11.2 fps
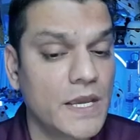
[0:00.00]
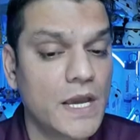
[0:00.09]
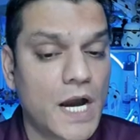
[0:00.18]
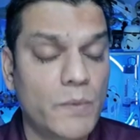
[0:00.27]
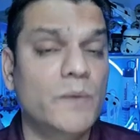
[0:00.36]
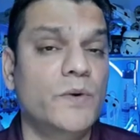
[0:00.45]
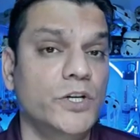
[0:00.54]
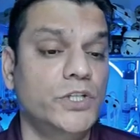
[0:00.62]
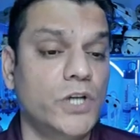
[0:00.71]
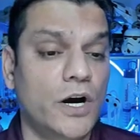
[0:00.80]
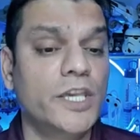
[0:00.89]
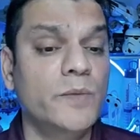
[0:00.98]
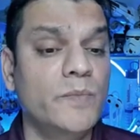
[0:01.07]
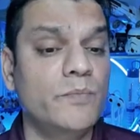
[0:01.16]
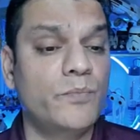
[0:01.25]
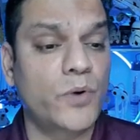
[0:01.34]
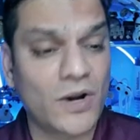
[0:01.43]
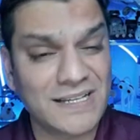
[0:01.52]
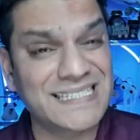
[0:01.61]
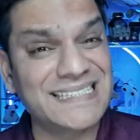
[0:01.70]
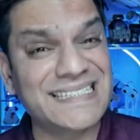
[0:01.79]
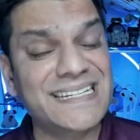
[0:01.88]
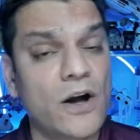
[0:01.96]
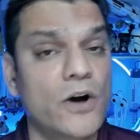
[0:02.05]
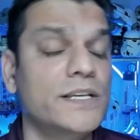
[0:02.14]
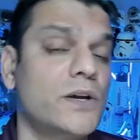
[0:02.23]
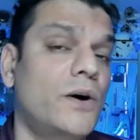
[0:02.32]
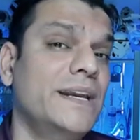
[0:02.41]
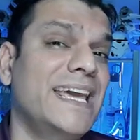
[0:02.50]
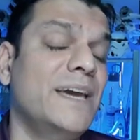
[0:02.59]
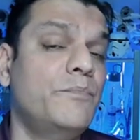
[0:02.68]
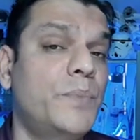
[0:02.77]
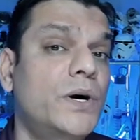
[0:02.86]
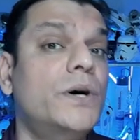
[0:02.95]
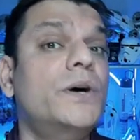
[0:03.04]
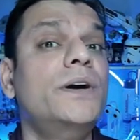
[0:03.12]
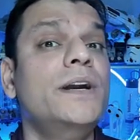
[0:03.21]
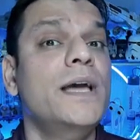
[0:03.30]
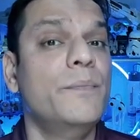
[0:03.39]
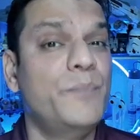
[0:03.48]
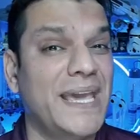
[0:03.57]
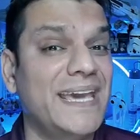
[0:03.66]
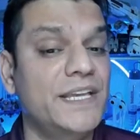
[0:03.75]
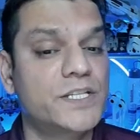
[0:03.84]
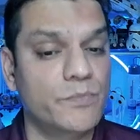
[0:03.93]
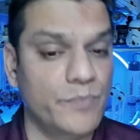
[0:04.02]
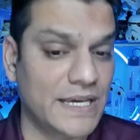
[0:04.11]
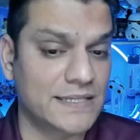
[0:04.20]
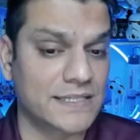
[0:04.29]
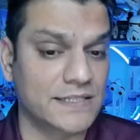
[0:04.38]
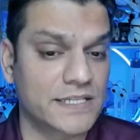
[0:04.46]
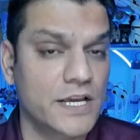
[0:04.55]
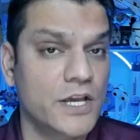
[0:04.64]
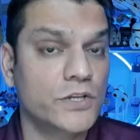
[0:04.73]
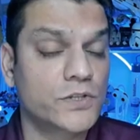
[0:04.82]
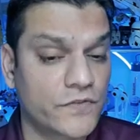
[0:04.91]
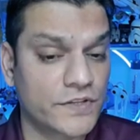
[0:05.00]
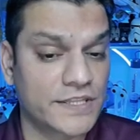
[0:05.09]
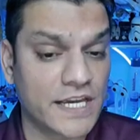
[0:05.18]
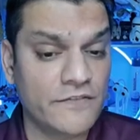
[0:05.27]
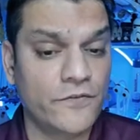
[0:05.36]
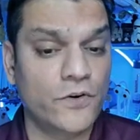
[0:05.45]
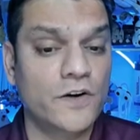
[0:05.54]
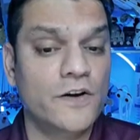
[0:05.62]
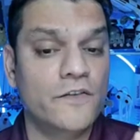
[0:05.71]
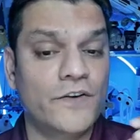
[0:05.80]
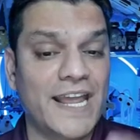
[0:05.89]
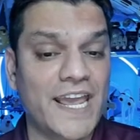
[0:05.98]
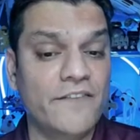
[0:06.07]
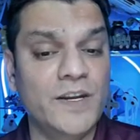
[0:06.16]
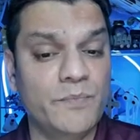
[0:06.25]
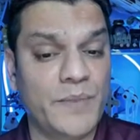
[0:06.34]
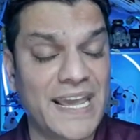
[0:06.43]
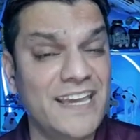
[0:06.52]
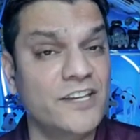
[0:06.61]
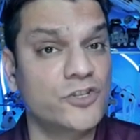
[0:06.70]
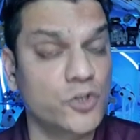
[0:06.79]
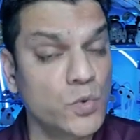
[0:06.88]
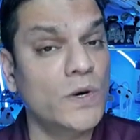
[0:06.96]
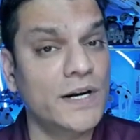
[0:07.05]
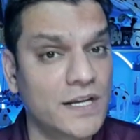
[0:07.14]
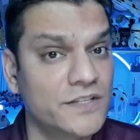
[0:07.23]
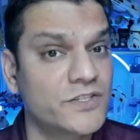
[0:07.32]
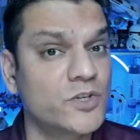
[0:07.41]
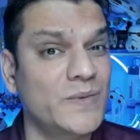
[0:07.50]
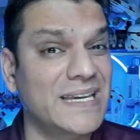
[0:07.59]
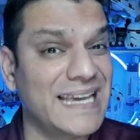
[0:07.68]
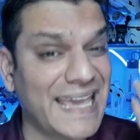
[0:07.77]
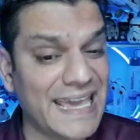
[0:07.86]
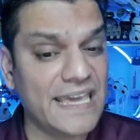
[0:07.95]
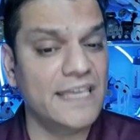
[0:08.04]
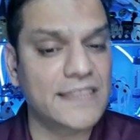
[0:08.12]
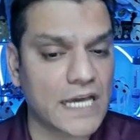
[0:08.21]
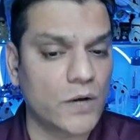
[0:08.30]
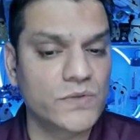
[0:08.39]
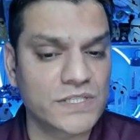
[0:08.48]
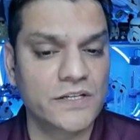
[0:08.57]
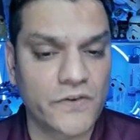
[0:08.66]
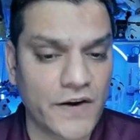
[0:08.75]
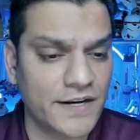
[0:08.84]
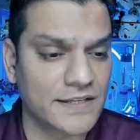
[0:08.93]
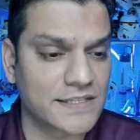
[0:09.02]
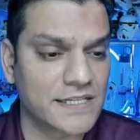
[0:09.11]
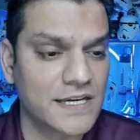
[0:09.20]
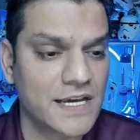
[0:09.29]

However, document processing is on a per page basis. So for therefore, for every page you are consuming 8,000 credits.